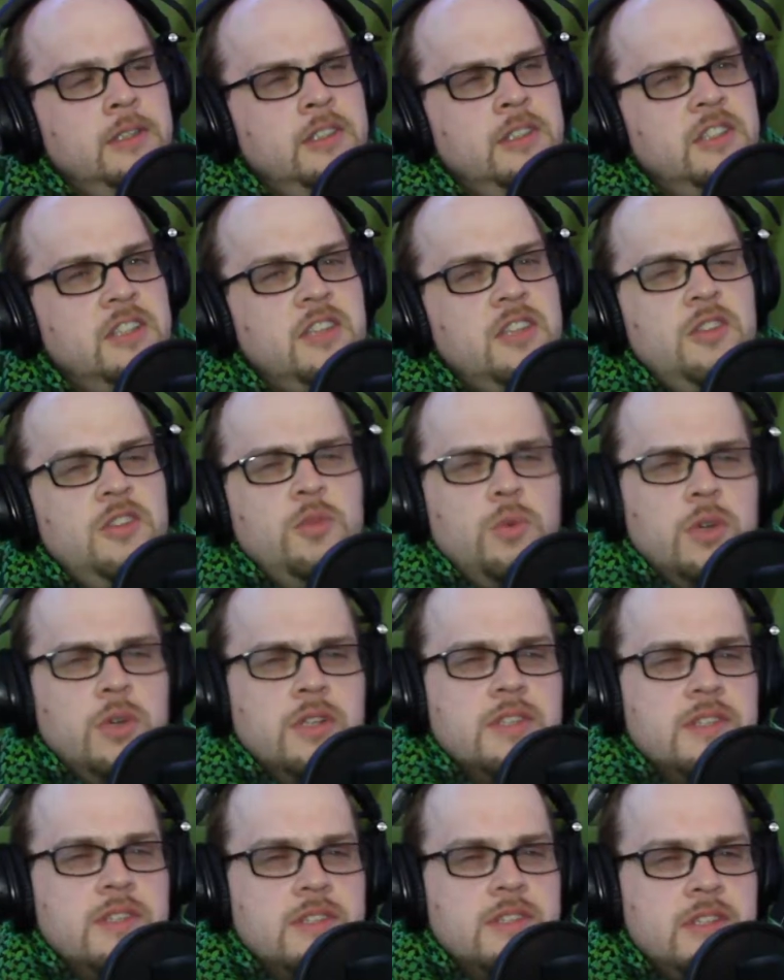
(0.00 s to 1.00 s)
that you want
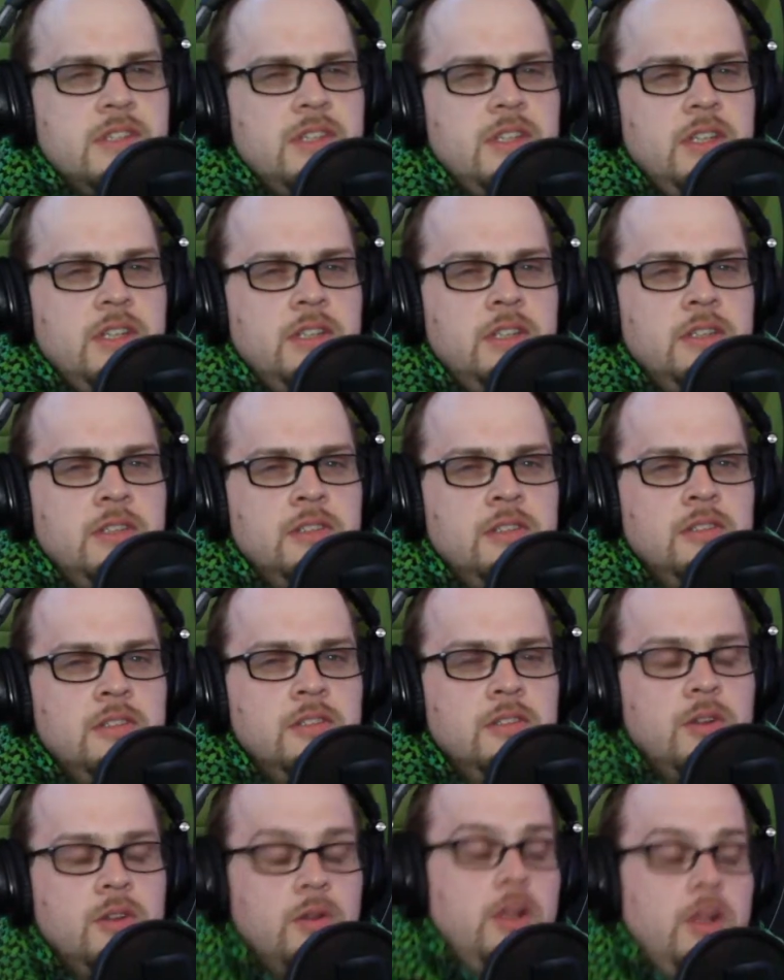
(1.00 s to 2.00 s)
to see
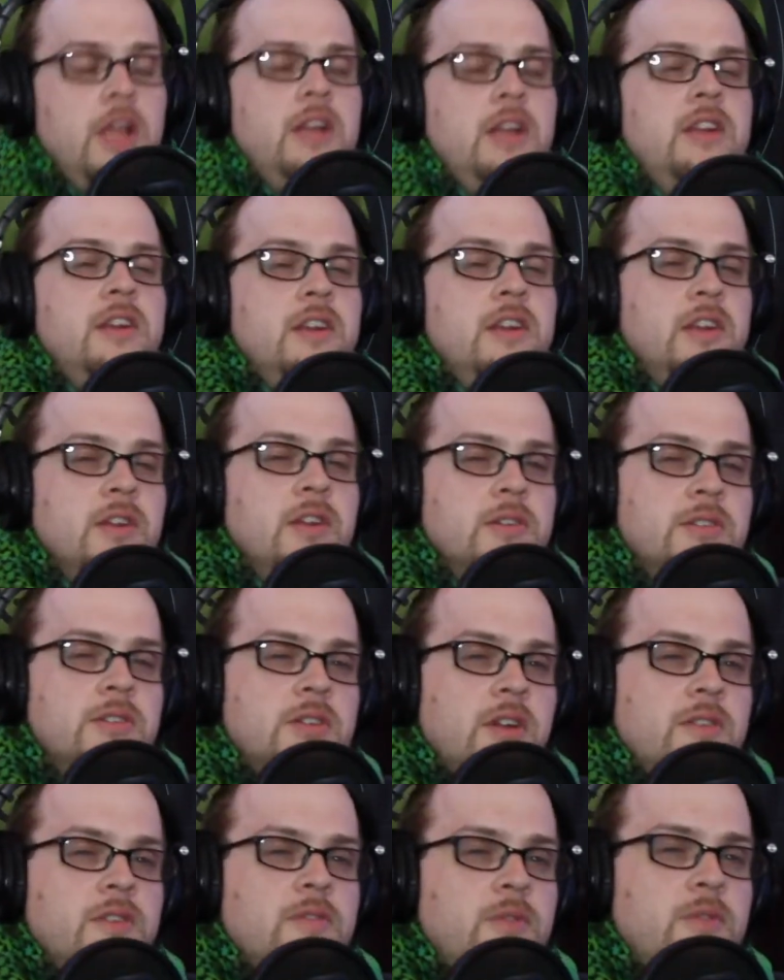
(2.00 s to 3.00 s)
created in
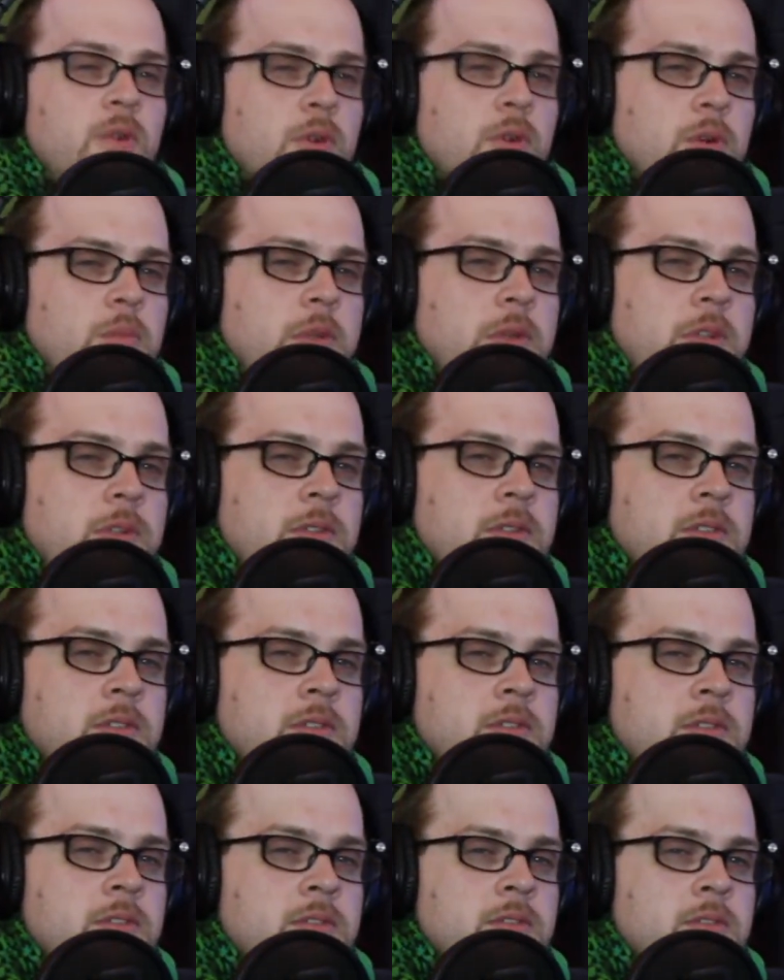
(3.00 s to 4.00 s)
airsoft form
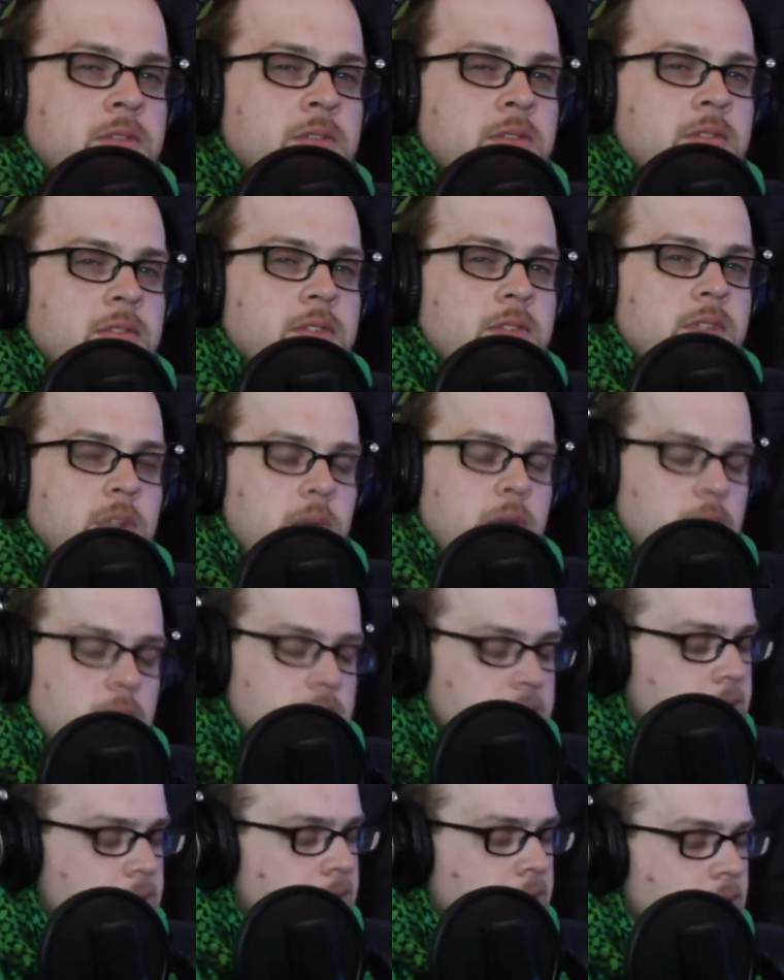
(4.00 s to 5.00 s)
so you could
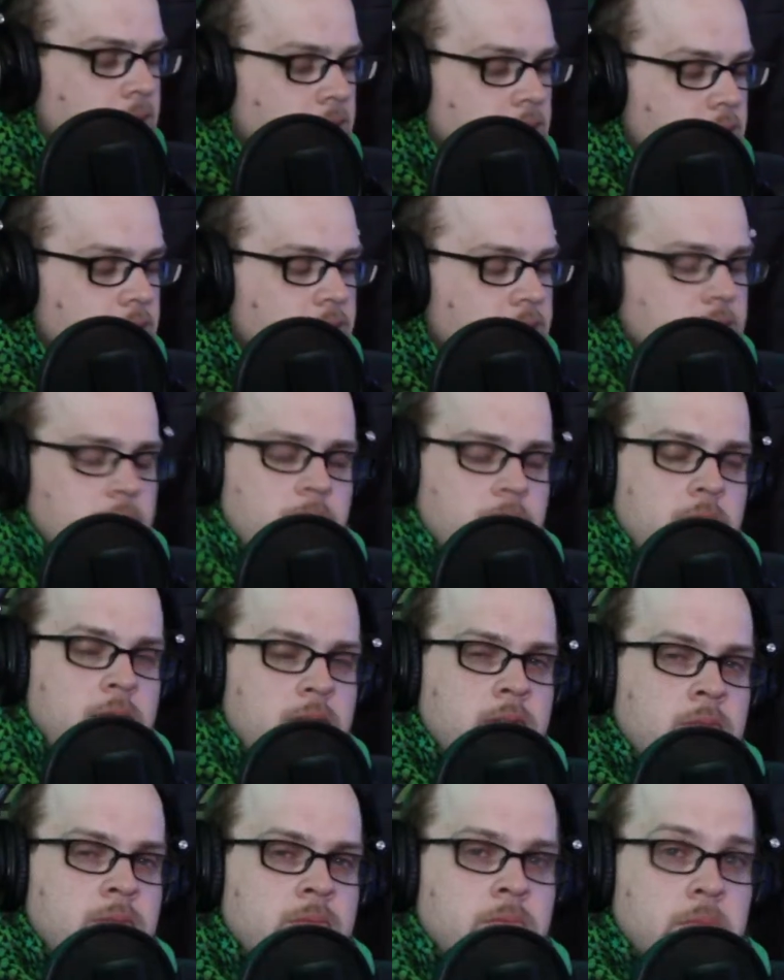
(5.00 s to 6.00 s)
take it out on the field,
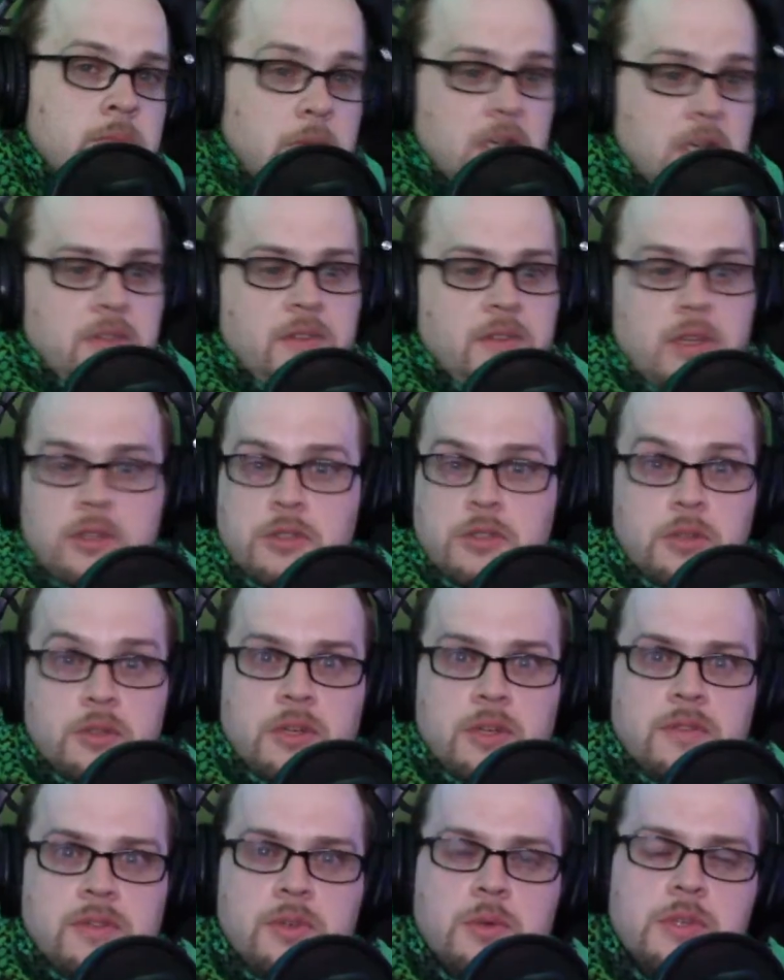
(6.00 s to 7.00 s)
modify, do
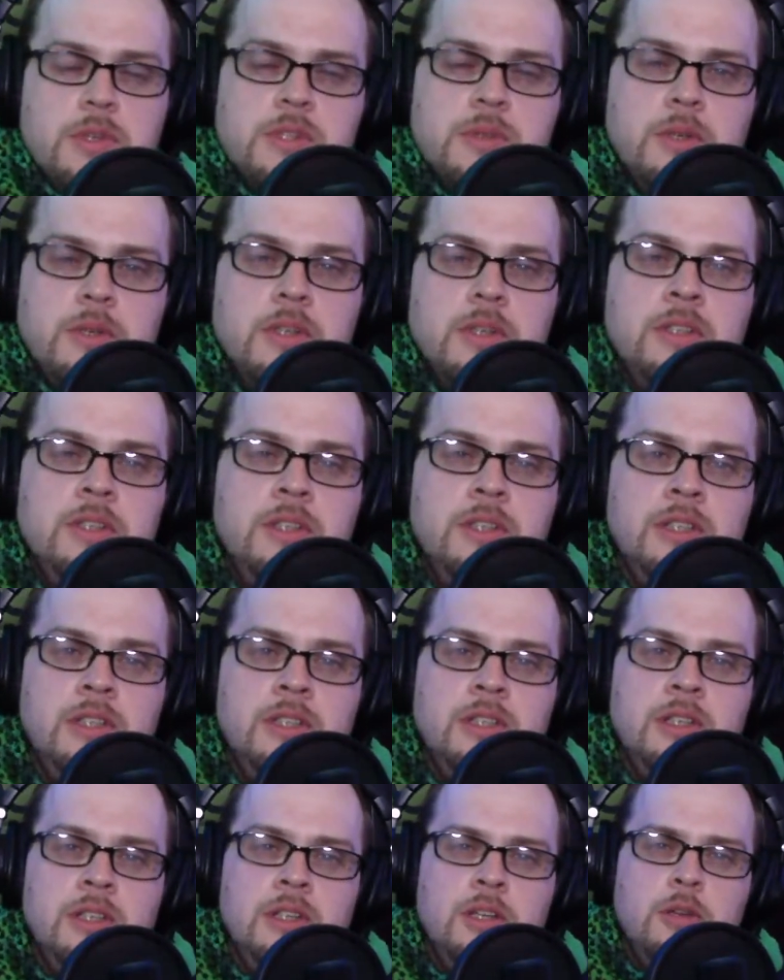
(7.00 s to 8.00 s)
whatever you want to it.
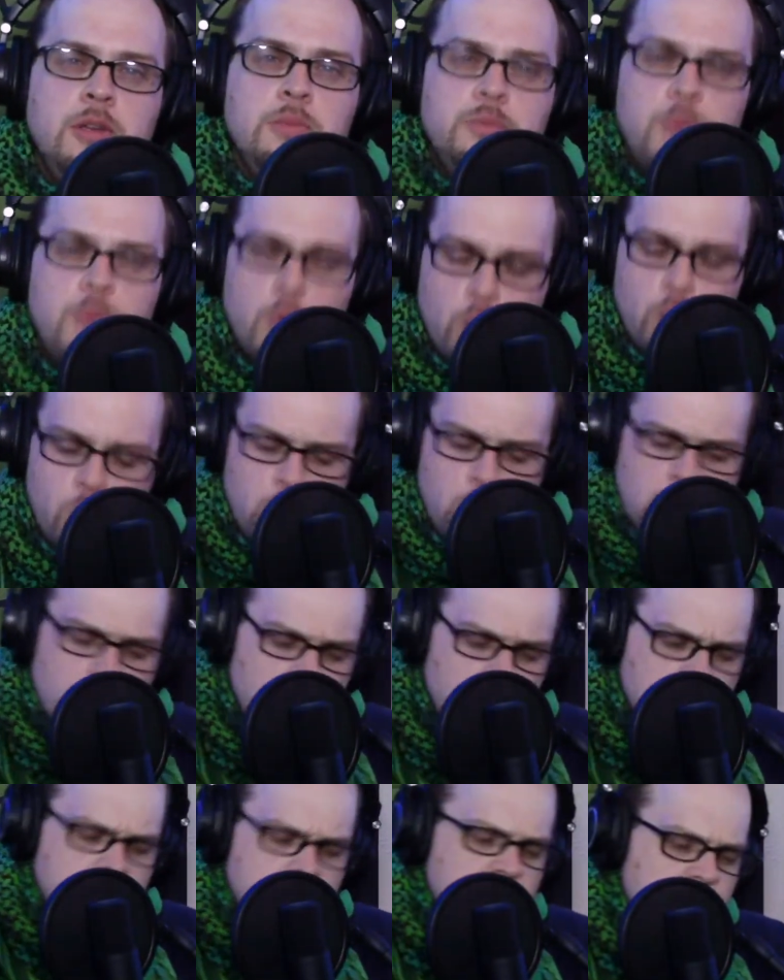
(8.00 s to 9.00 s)
But what
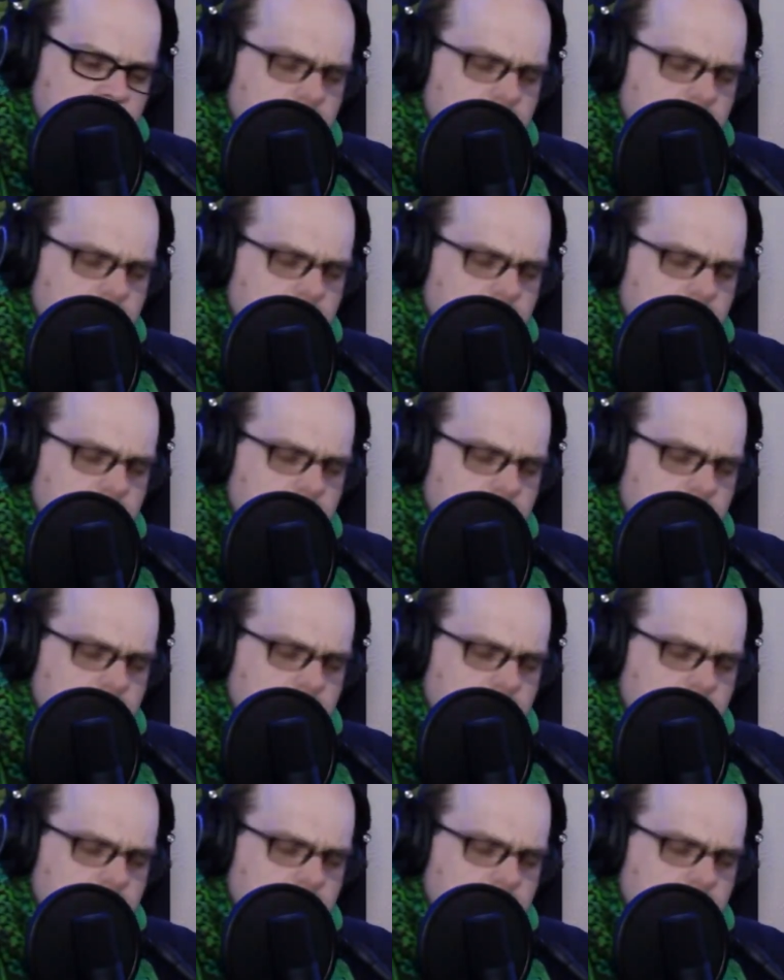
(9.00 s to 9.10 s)
would you